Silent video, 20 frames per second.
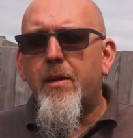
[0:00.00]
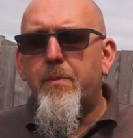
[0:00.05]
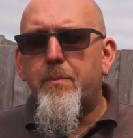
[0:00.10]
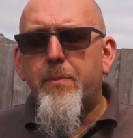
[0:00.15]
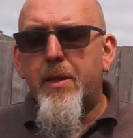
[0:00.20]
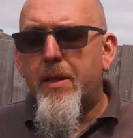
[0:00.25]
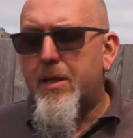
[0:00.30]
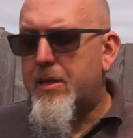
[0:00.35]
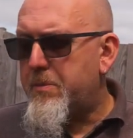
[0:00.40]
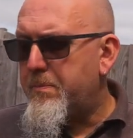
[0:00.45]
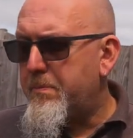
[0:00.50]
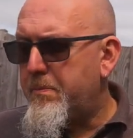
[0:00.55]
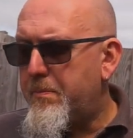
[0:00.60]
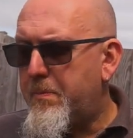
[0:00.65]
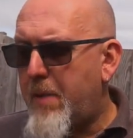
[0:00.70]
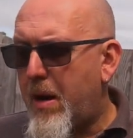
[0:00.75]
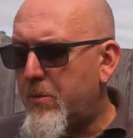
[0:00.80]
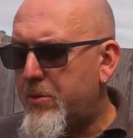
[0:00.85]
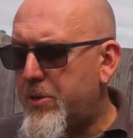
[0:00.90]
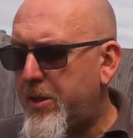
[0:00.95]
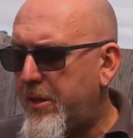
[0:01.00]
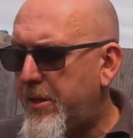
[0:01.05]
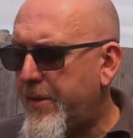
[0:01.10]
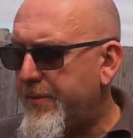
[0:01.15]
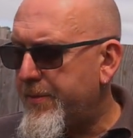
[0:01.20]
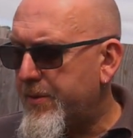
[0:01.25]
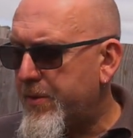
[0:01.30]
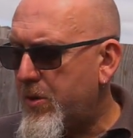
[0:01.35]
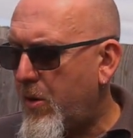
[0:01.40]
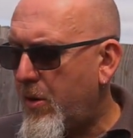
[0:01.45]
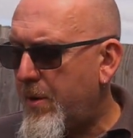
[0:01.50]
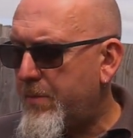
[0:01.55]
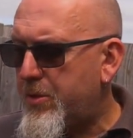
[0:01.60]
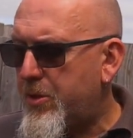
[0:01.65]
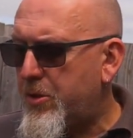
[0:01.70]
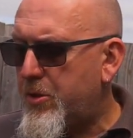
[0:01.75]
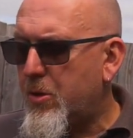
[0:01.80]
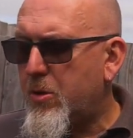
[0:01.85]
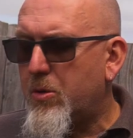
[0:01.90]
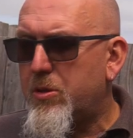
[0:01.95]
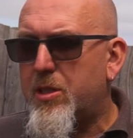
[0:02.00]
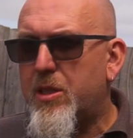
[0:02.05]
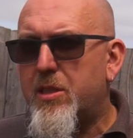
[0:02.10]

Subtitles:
But there's multi different types of jaws.